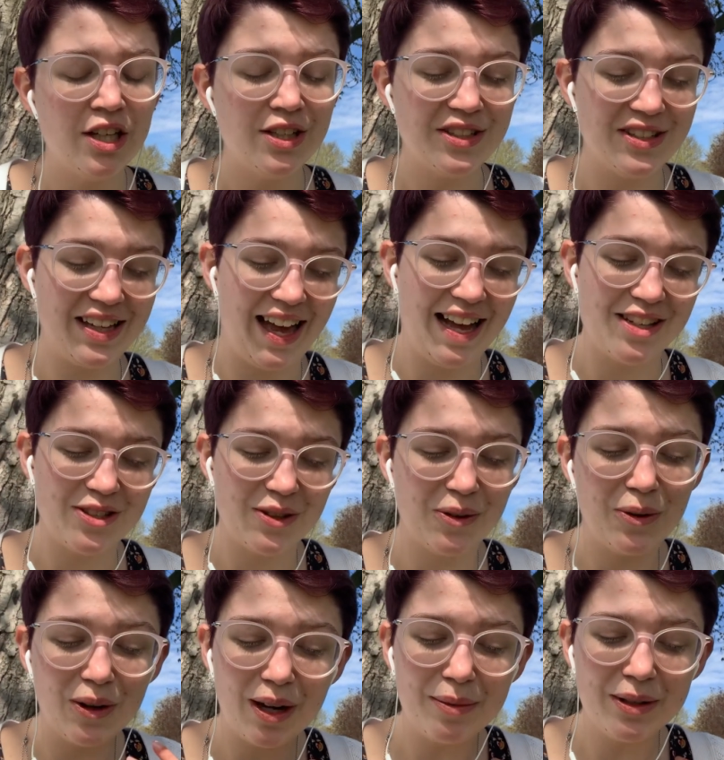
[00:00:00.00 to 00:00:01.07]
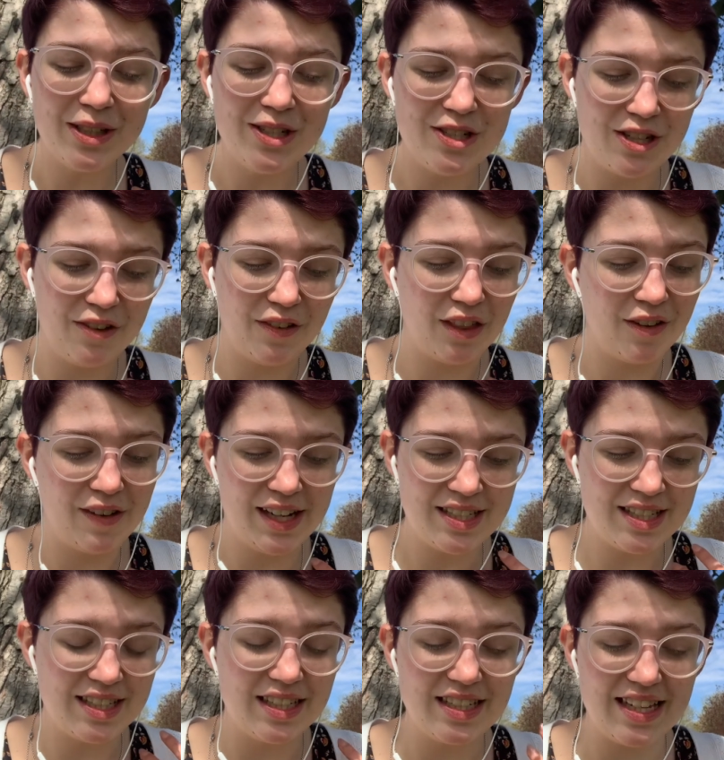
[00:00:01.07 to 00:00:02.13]
So yeah, so all I'm going to do for the rest
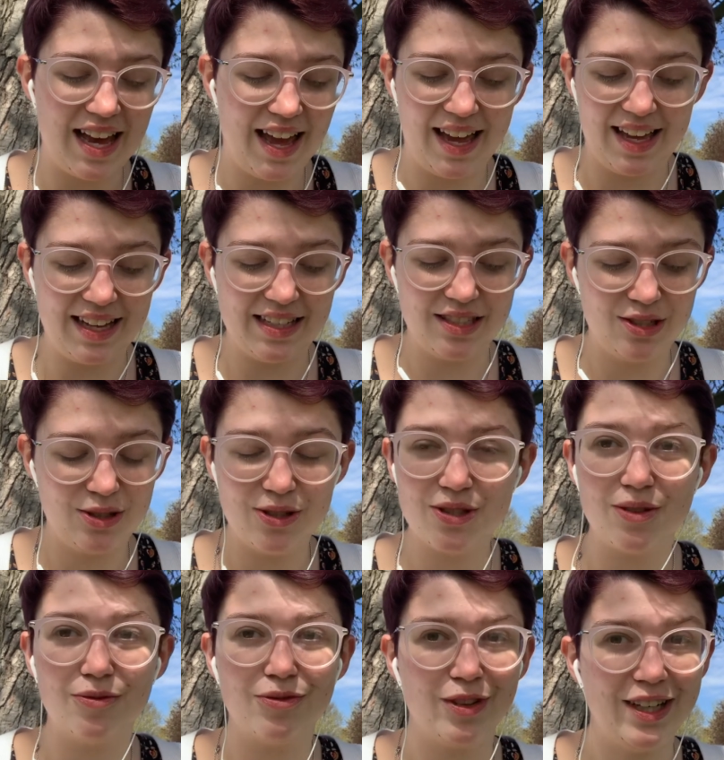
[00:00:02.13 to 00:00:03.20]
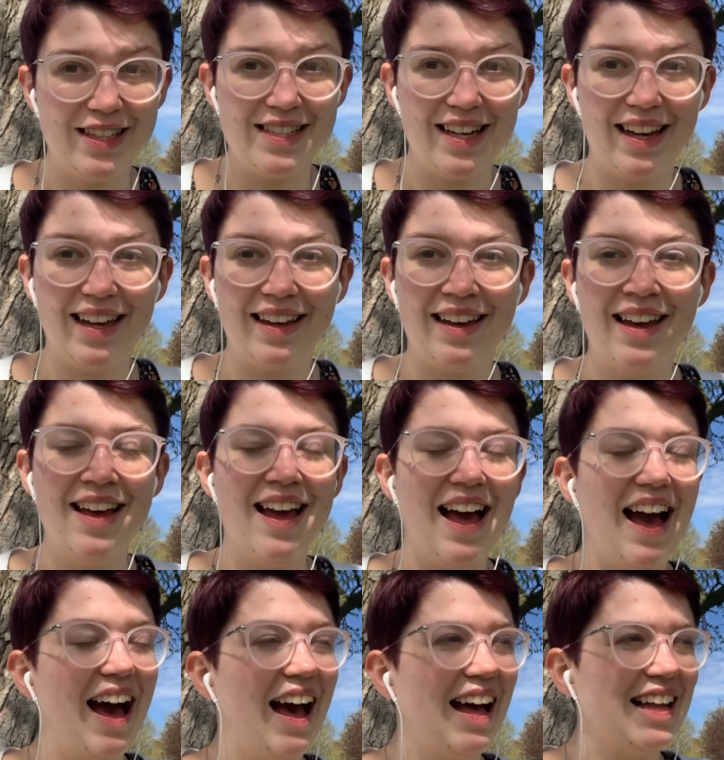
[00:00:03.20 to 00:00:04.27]
of the day is do some reading
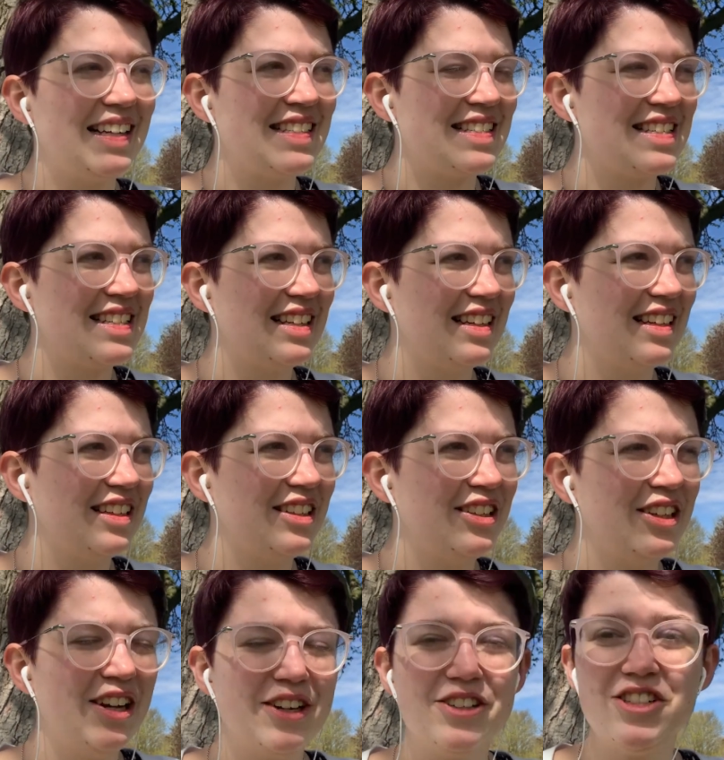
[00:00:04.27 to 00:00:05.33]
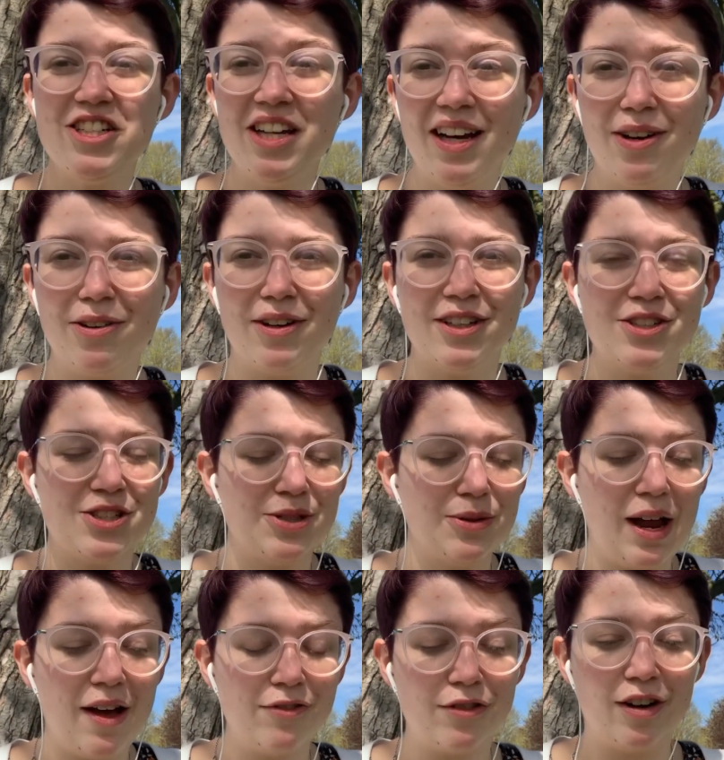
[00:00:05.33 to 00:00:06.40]
and, you know, chill and do
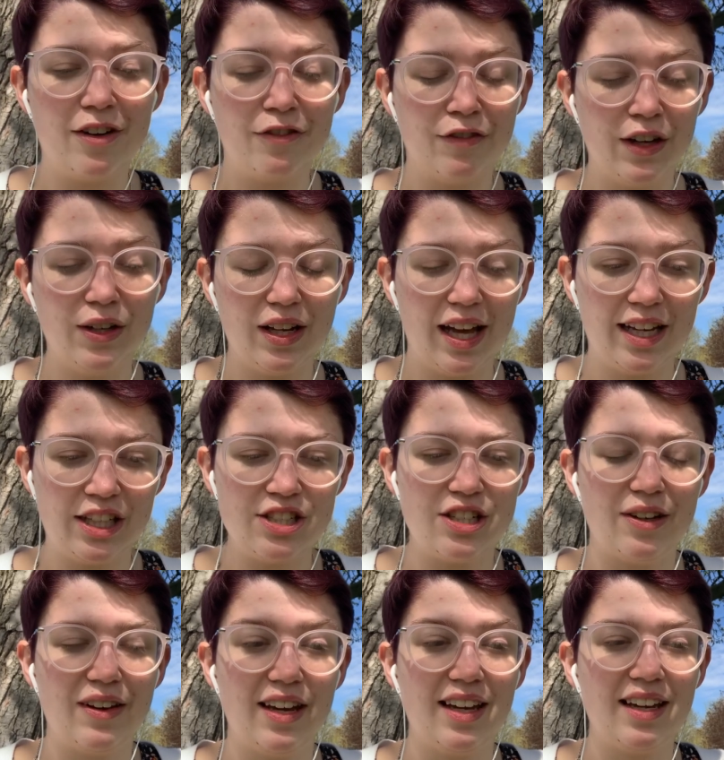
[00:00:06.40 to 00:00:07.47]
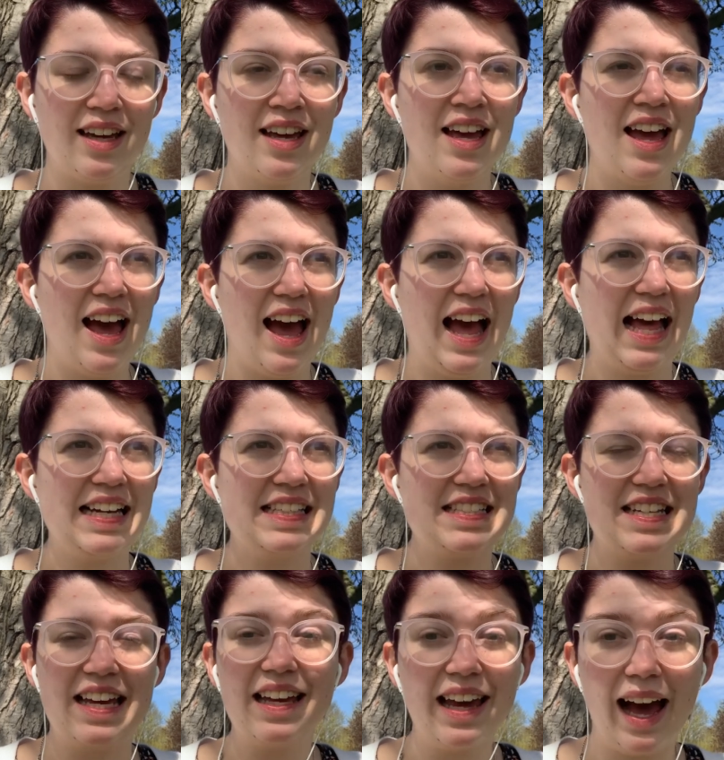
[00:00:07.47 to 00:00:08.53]
whatever I feel like doing and
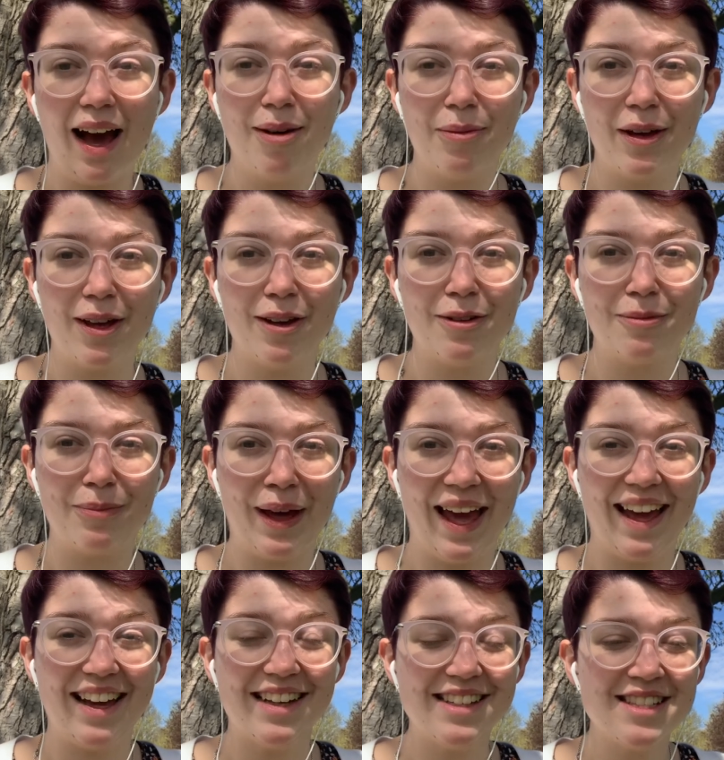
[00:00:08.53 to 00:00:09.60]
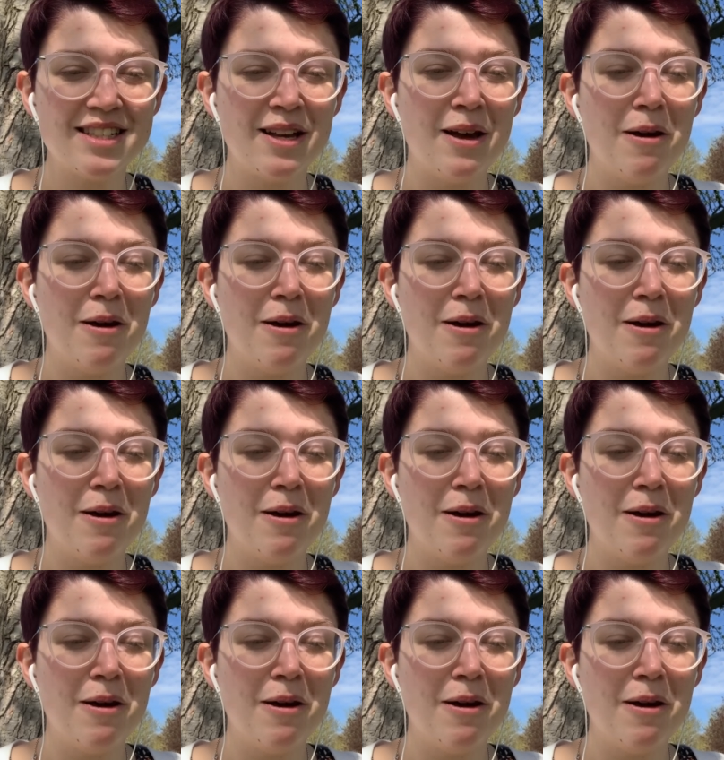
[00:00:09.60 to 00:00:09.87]
take it at my own pace.